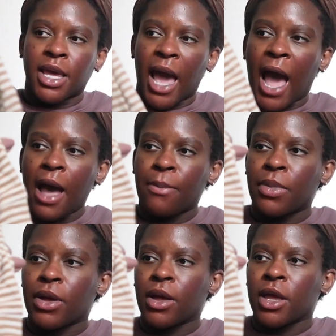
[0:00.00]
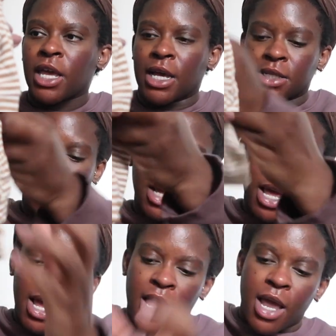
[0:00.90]
Gap, yes.
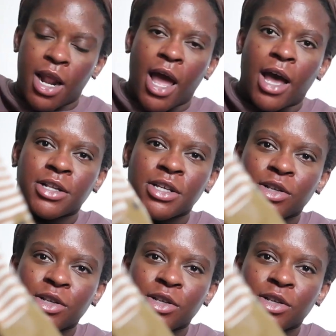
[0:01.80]
And it has